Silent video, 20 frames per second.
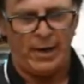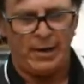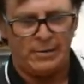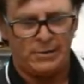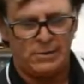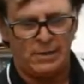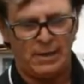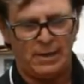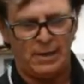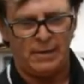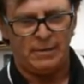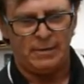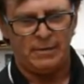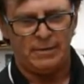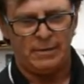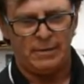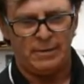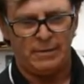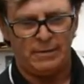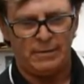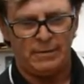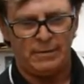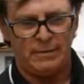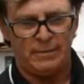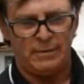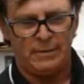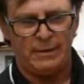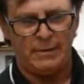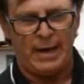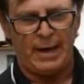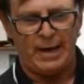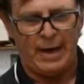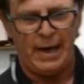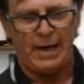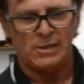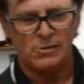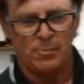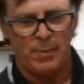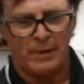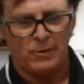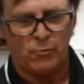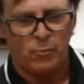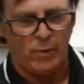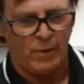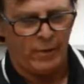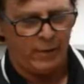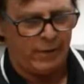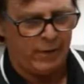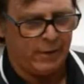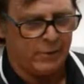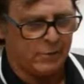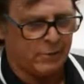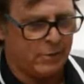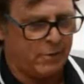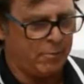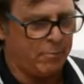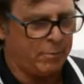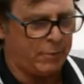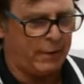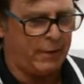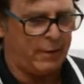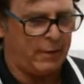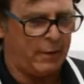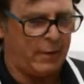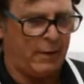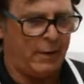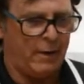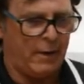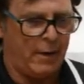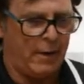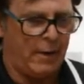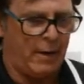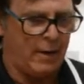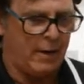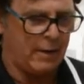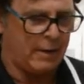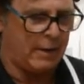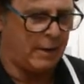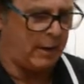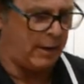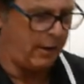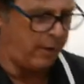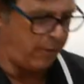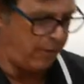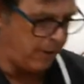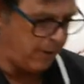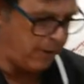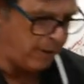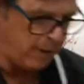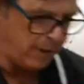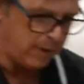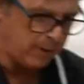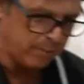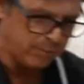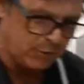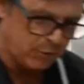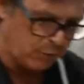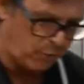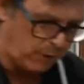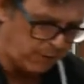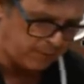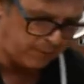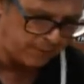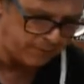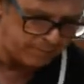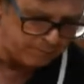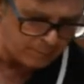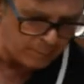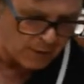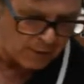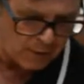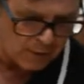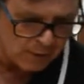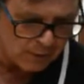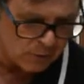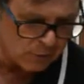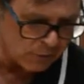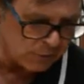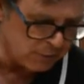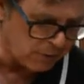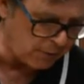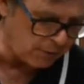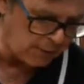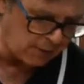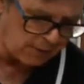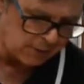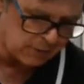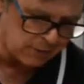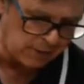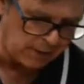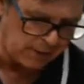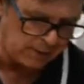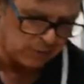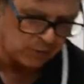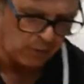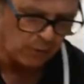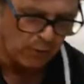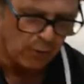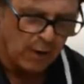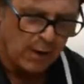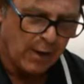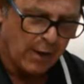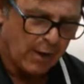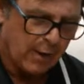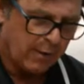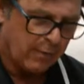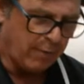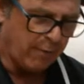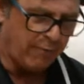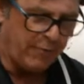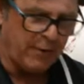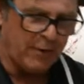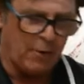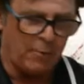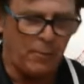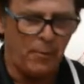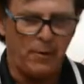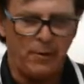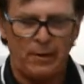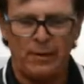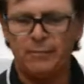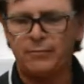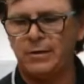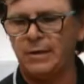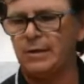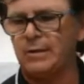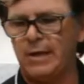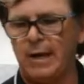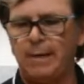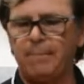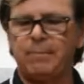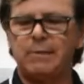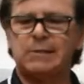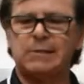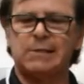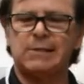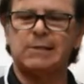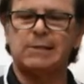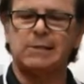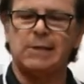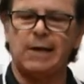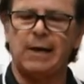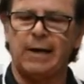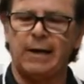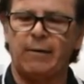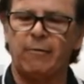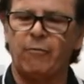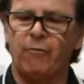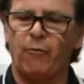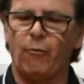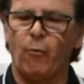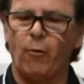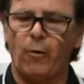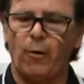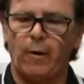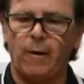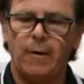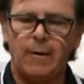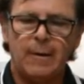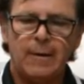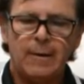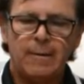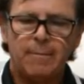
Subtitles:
that aspect where it is completely clear and unobstructed. So I'll set that aside. So the fingerprint lifting tape is designed for